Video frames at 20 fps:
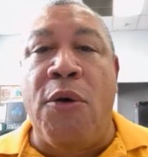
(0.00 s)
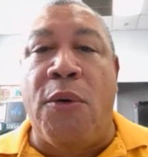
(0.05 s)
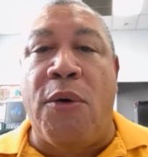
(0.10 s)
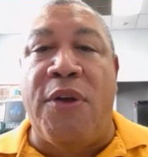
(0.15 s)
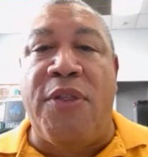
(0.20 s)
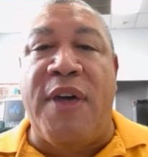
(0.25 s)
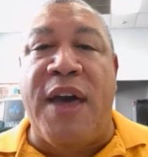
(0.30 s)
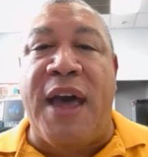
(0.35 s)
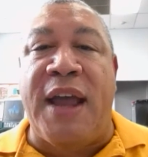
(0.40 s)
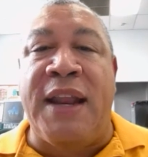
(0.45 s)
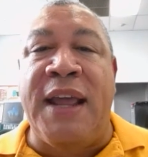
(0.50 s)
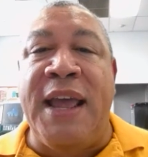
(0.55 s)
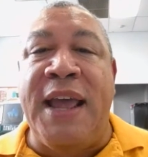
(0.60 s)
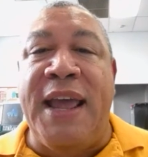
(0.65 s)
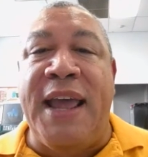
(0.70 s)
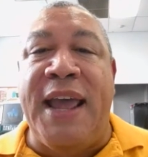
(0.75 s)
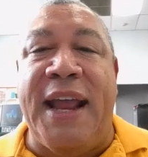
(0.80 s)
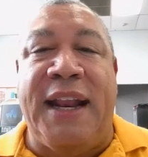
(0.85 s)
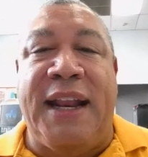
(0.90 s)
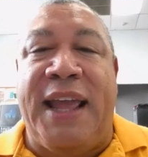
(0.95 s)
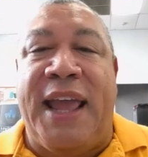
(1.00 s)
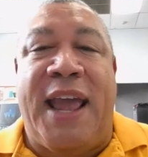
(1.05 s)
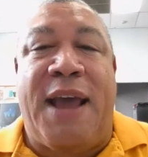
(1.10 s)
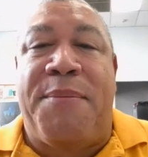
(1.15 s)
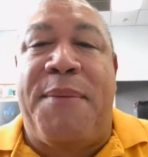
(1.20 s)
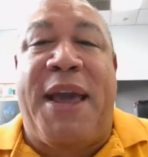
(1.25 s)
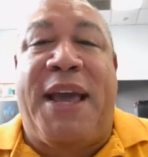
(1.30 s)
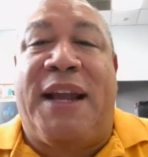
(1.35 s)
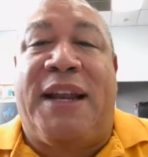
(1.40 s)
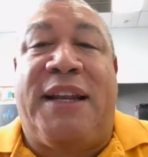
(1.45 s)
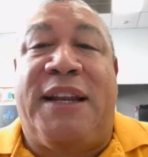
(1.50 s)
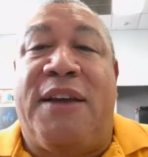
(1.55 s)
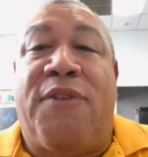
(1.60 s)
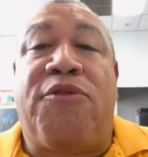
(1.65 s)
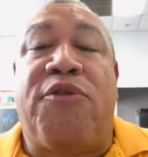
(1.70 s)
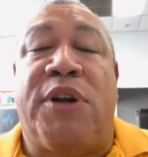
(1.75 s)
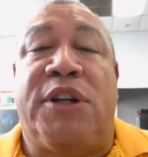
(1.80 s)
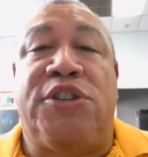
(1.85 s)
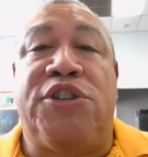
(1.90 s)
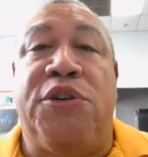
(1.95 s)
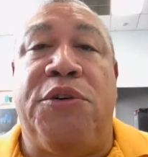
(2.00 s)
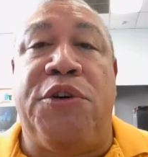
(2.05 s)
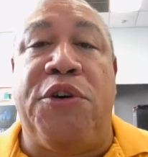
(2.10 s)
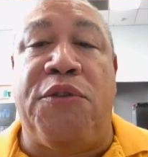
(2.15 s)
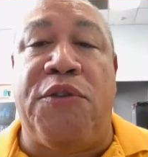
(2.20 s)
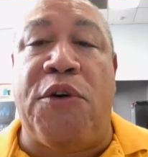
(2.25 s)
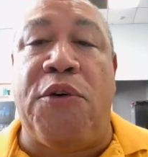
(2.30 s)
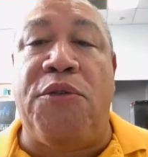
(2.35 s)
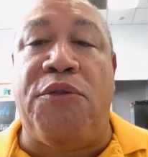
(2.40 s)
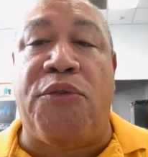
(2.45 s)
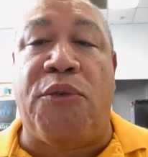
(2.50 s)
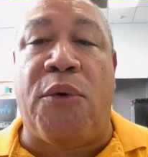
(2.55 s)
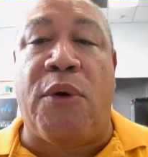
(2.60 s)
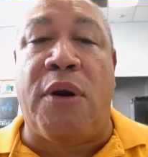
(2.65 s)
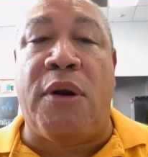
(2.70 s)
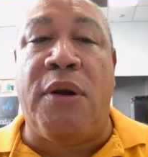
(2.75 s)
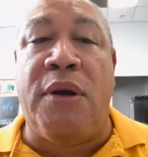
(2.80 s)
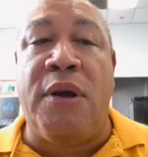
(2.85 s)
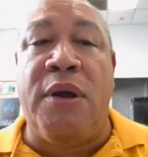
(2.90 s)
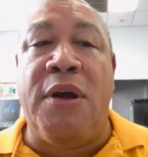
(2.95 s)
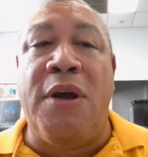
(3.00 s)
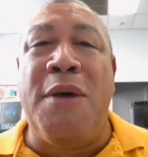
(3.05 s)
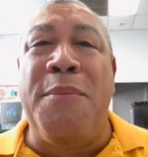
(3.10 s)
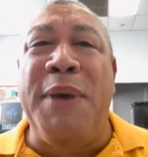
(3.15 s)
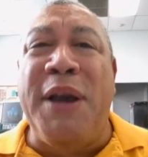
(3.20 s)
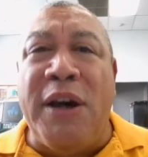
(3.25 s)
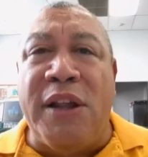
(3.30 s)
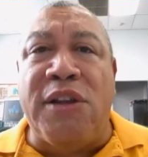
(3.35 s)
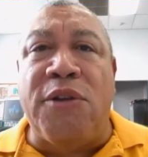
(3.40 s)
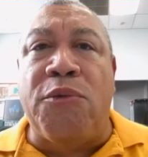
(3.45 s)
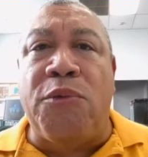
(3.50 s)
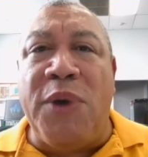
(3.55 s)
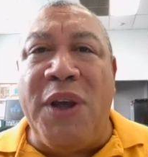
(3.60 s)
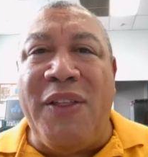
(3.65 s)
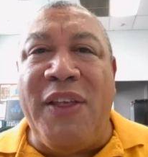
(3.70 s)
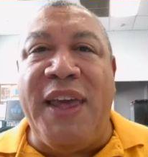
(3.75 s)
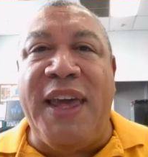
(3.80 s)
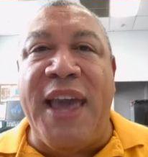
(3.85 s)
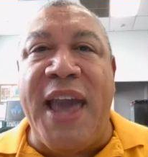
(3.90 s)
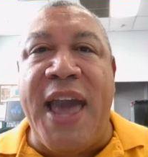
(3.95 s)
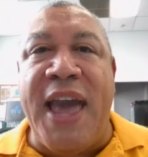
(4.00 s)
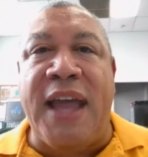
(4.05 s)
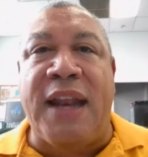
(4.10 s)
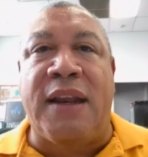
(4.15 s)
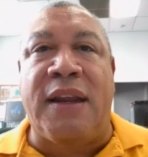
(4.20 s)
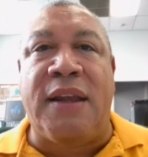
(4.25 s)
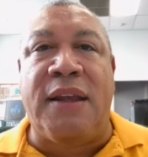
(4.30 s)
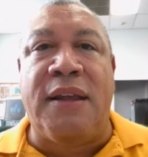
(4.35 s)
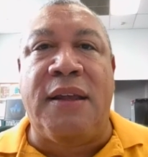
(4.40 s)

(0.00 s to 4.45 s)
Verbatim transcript: or that it can't make a difference who you vote for, because it really can.